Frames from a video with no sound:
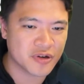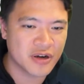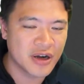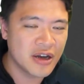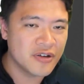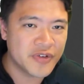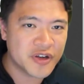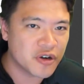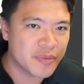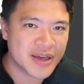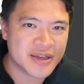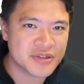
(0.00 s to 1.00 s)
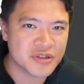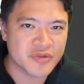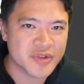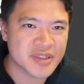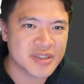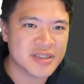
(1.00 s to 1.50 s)
or video making
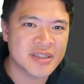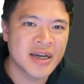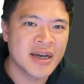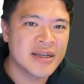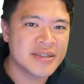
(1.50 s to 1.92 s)
services,